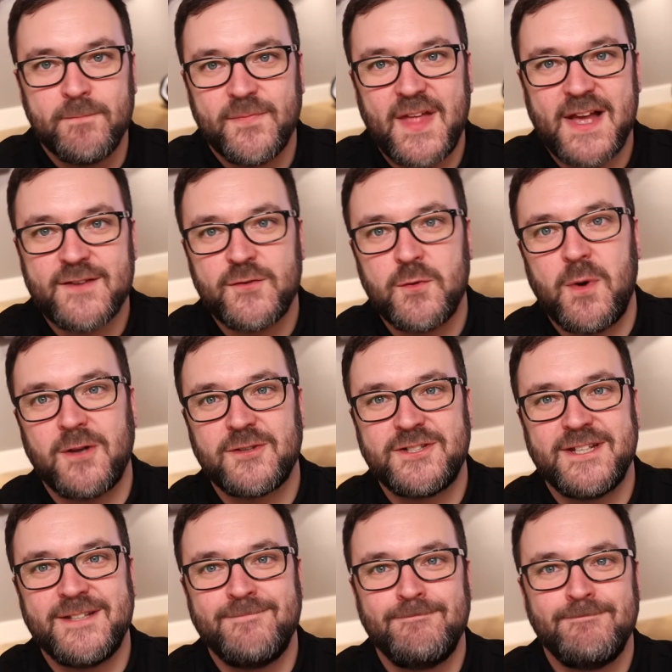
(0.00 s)
Thanks for
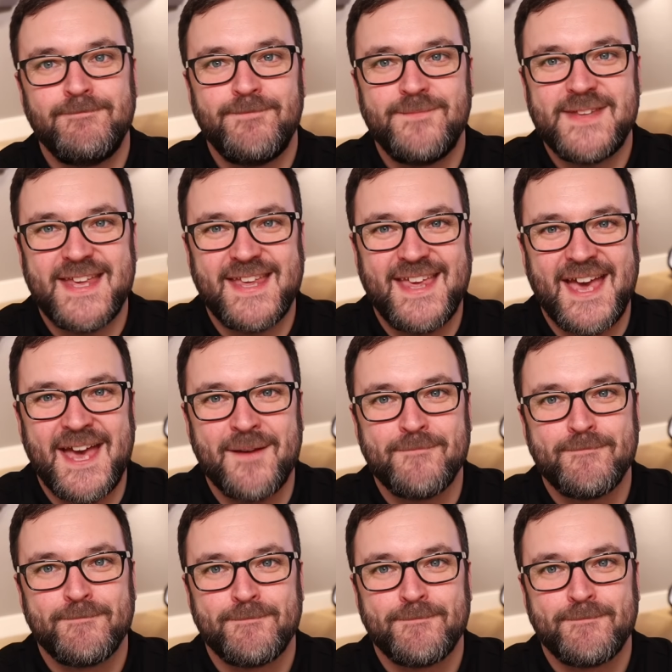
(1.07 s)
watching. Take care.